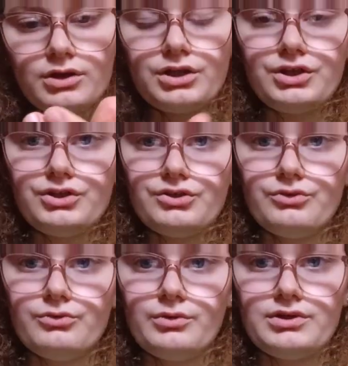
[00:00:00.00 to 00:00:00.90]
we're gonna
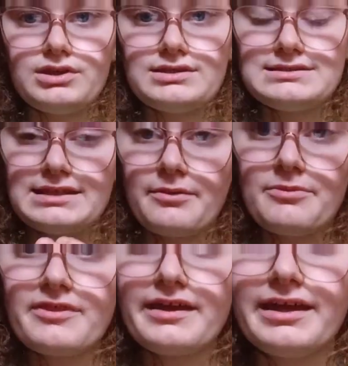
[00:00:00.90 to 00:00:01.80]
do the
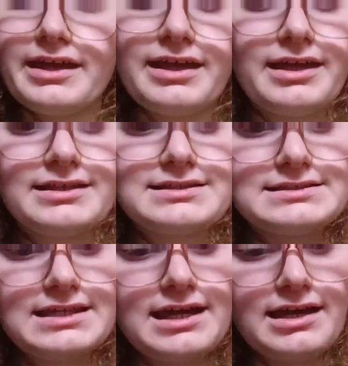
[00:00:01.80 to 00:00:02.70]
same thing,
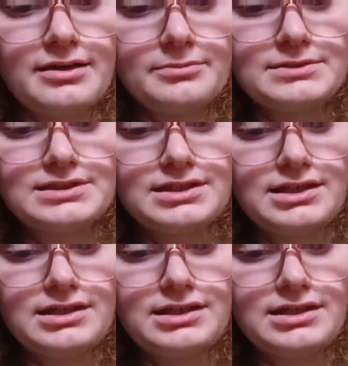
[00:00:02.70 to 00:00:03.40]
except